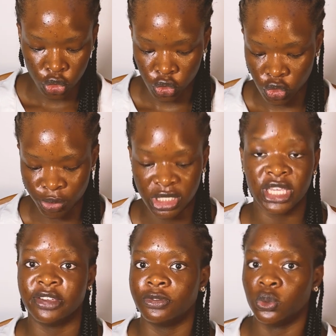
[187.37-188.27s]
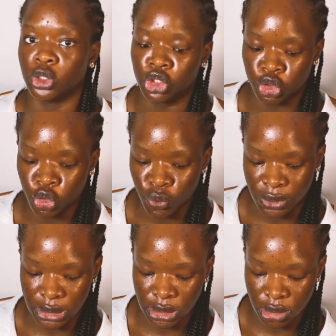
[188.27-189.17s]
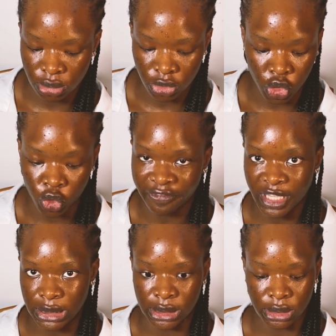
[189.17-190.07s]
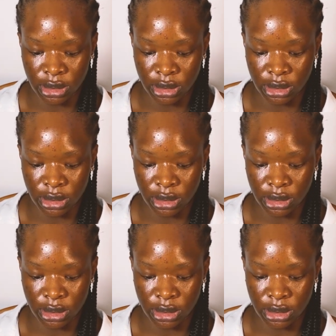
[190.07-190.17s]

you should be careful what you use in your face.